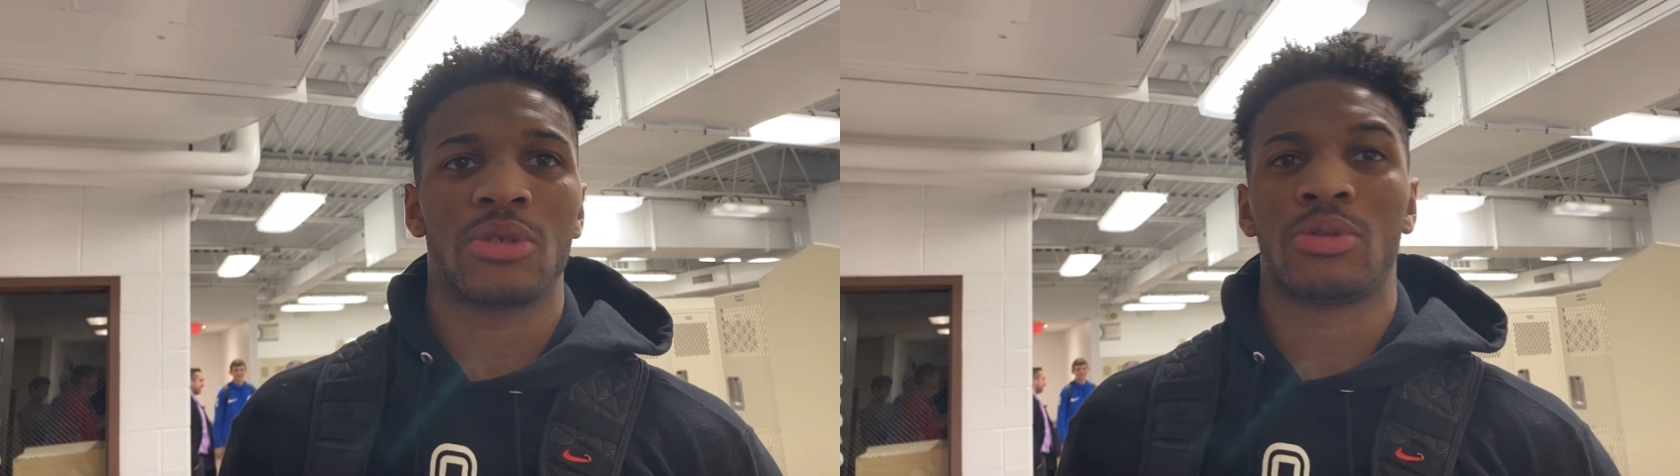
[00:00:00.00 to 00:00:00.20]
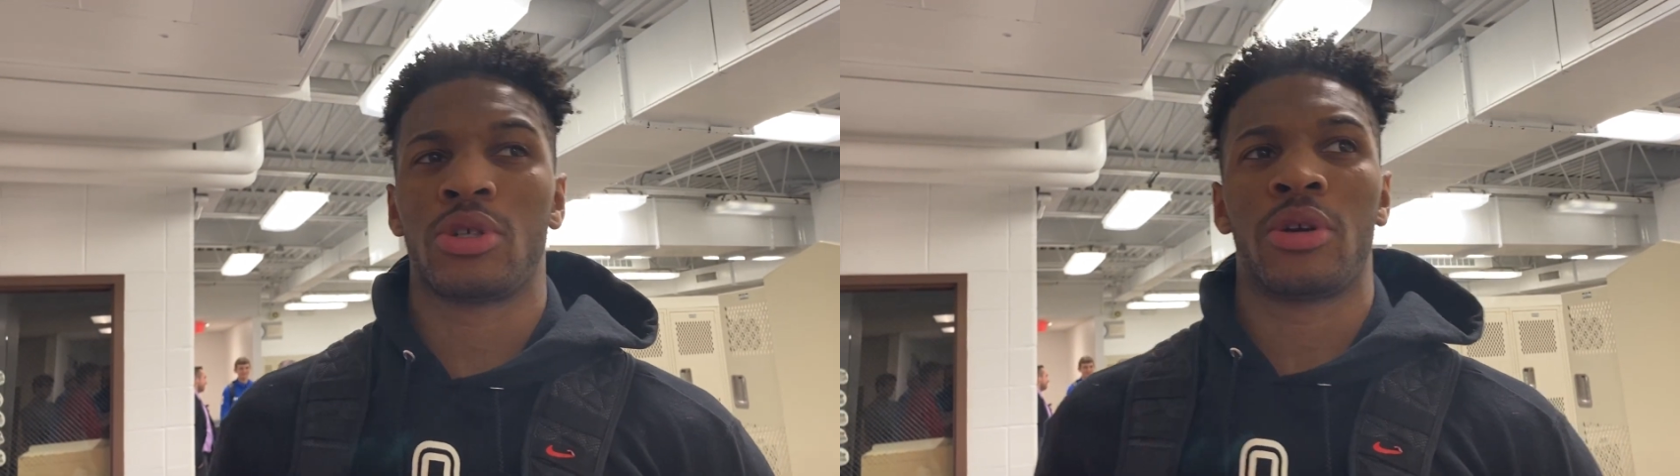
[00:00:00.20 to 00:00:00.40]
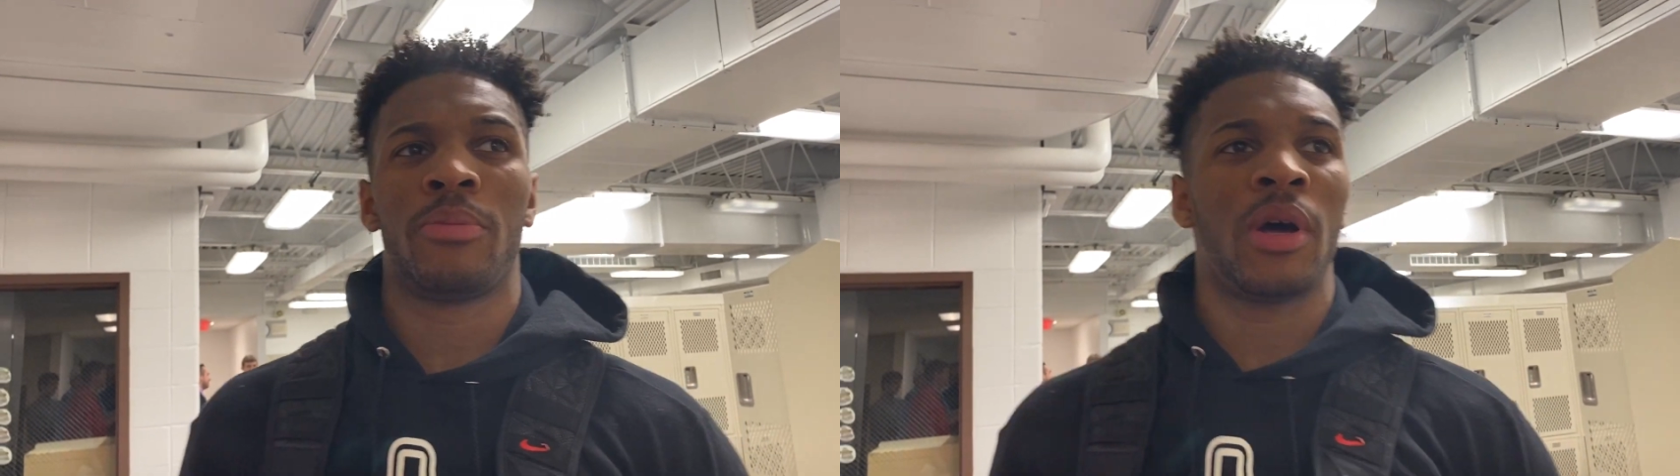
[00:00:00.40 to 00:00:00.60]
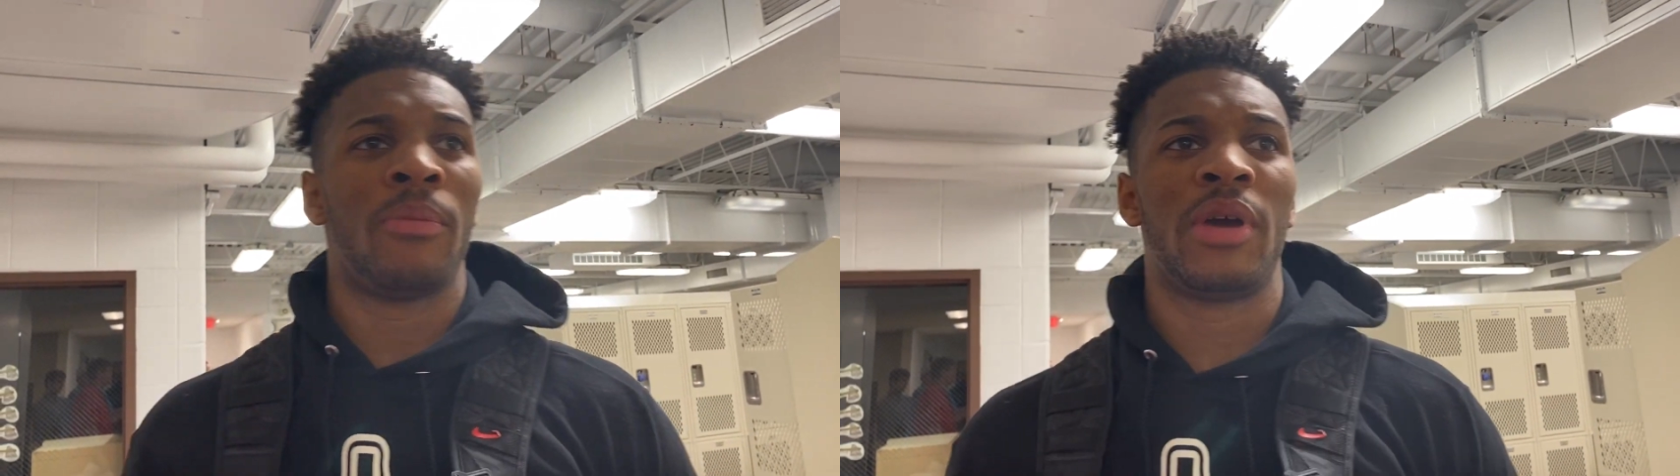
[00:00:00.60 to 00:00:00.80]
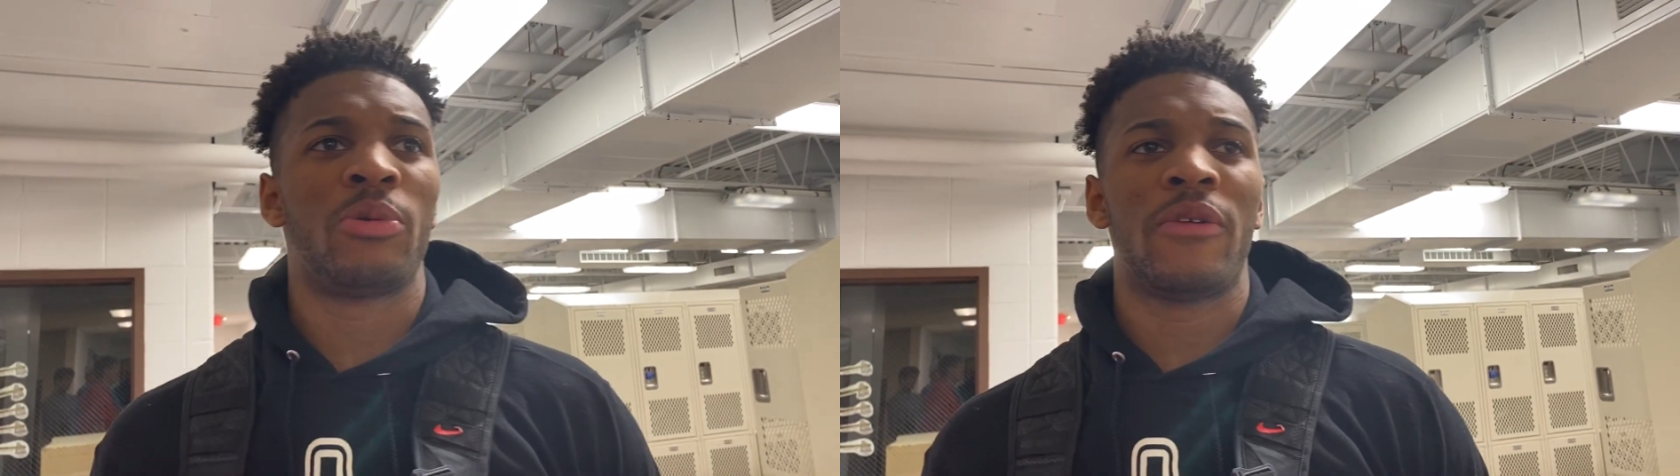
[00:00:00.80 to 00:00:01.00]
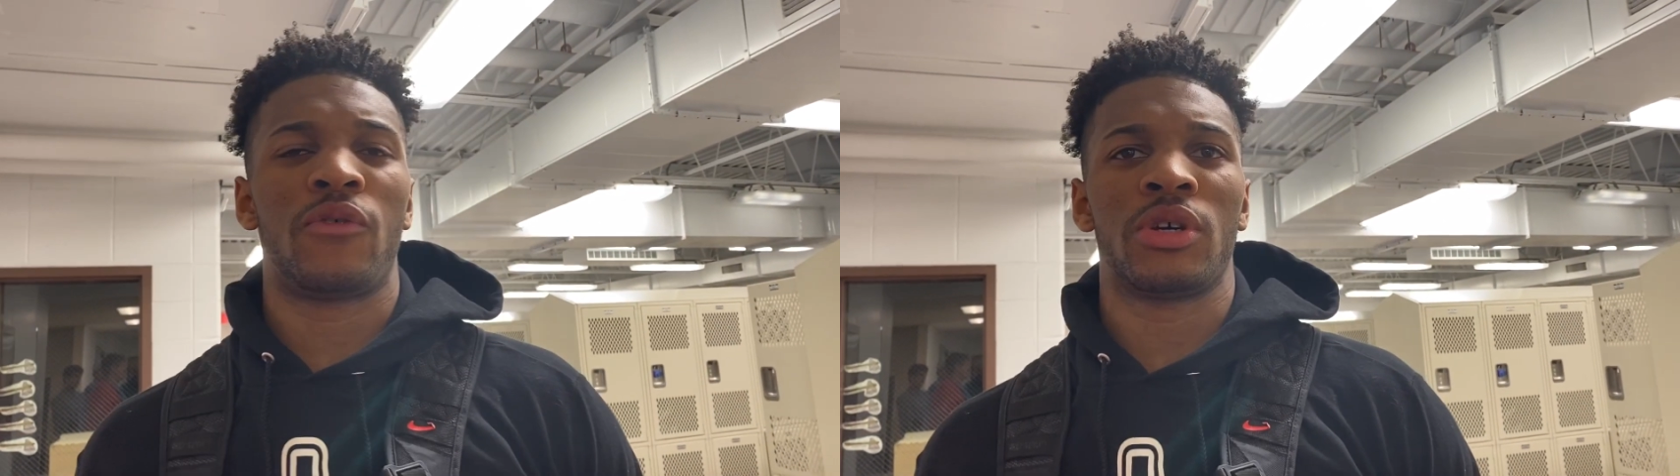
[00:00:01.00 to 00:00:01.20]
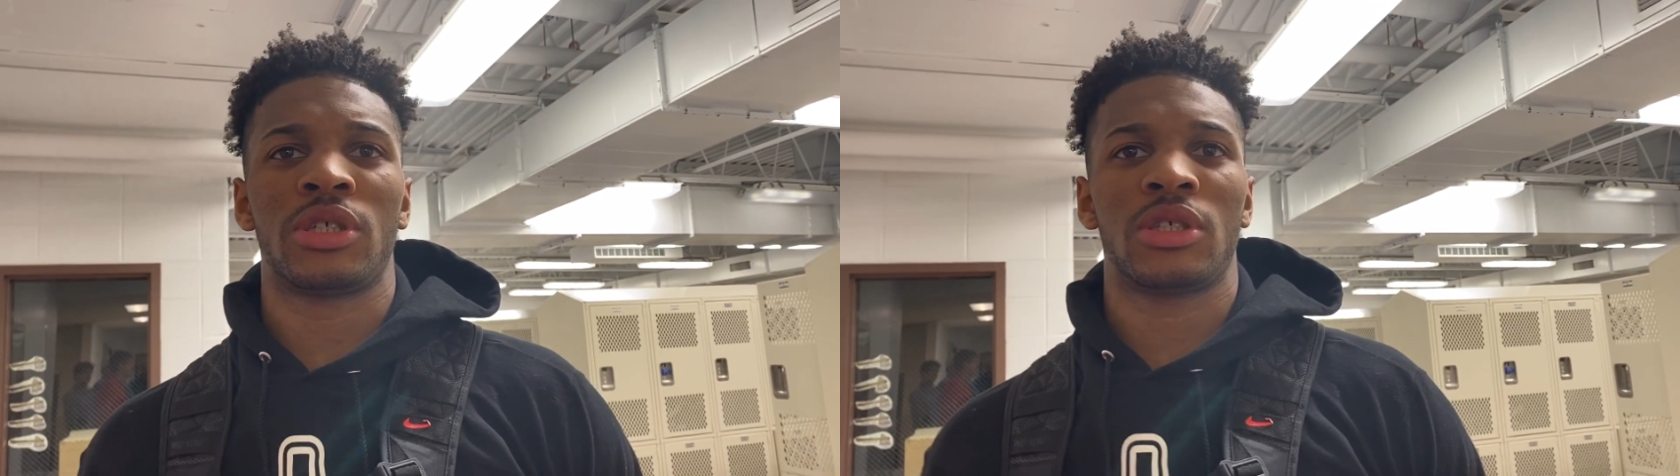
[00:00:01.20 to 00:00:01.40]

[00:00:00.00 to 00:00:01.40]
This was a, a big one for